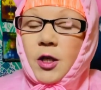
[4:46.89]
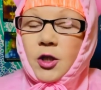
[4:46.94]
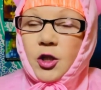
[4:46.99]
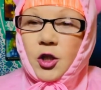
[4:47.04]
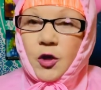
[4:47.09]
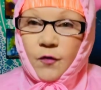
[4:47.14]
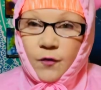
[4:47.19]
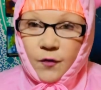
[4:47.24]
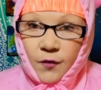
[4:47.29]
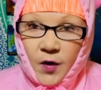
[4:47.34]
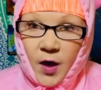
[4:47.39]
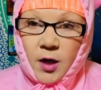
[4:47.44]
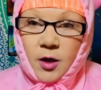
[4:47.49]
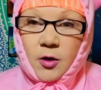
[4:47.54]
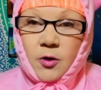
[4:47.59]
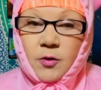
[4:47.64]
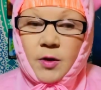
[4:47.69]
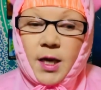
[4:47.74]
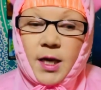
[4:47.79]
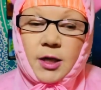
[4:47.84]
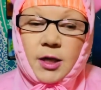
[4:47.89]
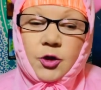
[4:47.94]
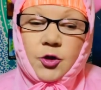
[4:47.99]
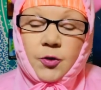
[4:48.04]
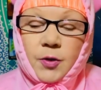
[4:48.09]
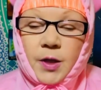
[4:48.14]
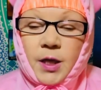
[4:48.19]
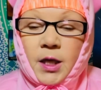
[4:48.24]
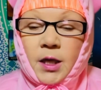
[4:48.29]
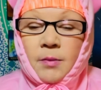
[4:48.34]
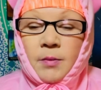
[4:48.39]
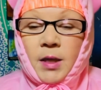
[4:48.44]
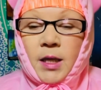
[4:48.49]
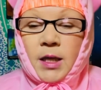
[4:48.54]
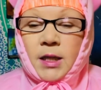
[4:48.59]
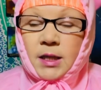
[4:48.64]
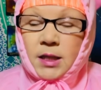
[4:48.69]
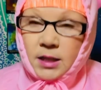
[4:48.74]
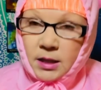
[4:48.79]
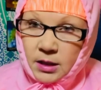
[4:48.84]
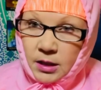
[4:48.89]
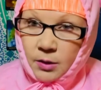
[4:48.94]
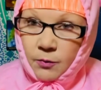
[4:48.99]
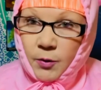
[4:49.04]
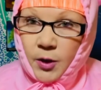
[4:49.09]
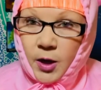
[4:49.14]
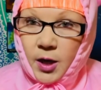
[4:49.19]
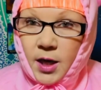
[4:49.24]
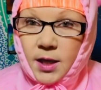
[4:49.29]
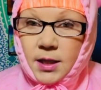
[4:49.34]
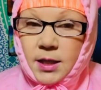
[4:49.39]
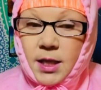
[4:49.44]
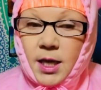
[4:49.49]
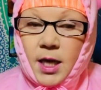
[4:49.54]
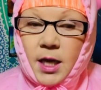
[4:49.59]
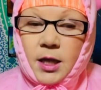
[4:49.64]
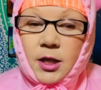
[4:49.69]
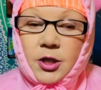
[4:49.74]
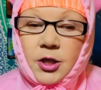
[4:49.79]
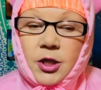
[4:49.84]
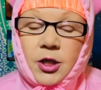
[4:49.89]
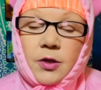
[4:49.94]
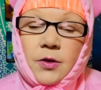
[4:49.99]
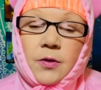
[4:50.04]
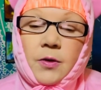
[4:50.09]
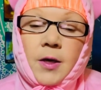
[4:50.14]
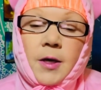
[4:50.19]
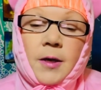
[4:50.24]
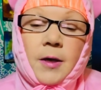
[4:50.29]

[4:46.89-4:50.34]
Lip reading: to follow that dream and see where it takes you.